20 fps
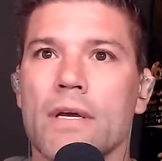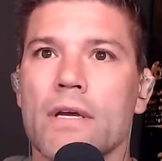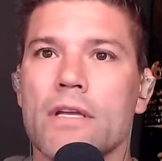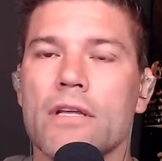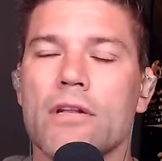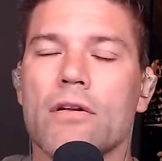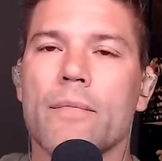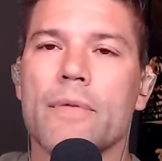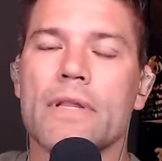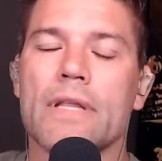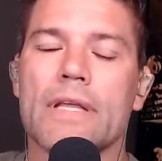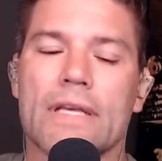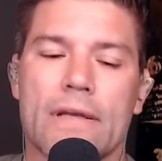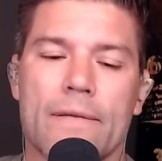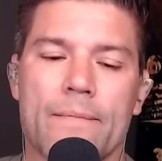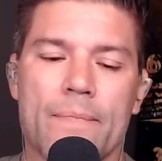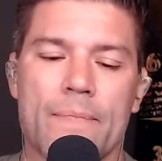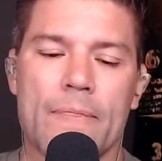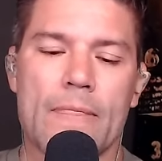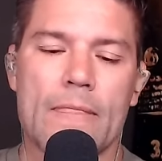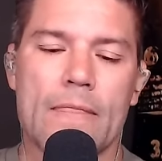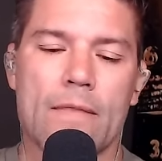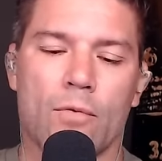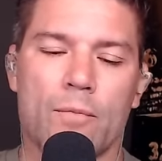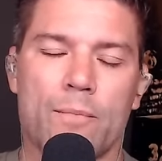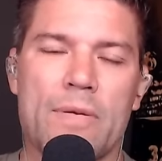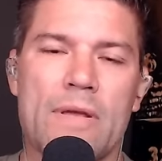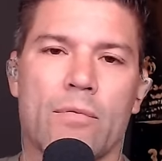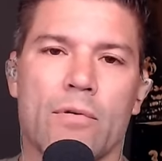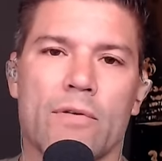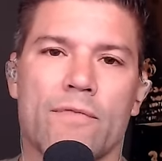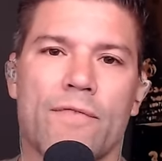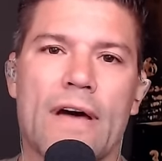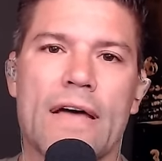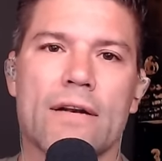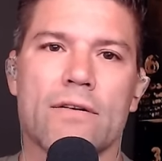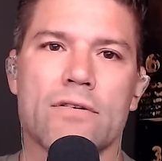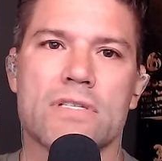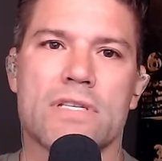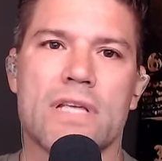You know what I mean? Like, When people, when
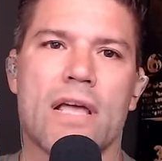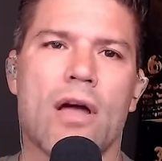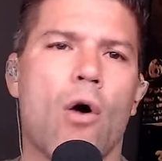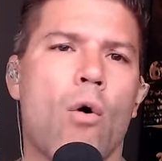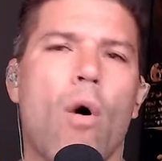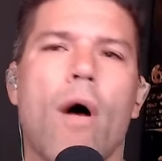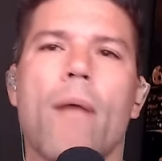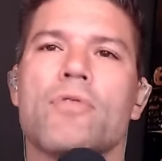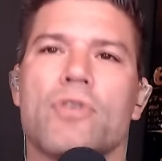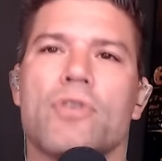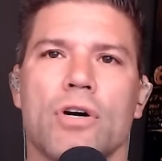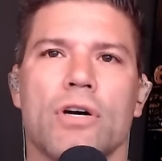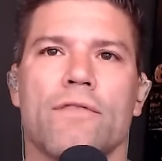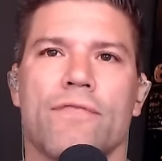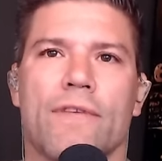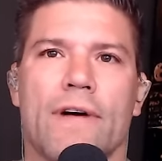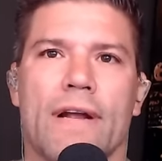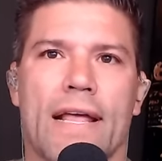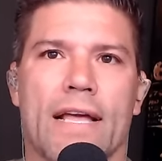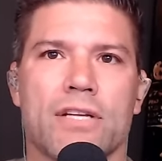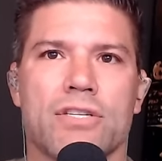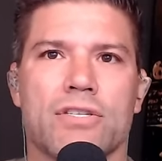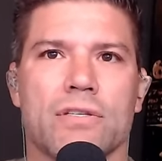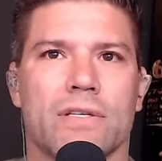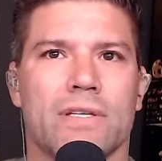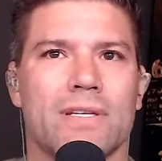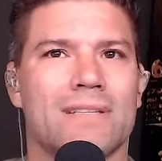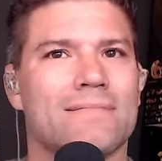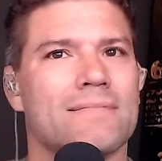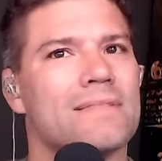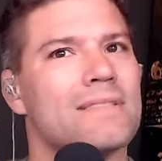fighters say, oh, I'm good financially,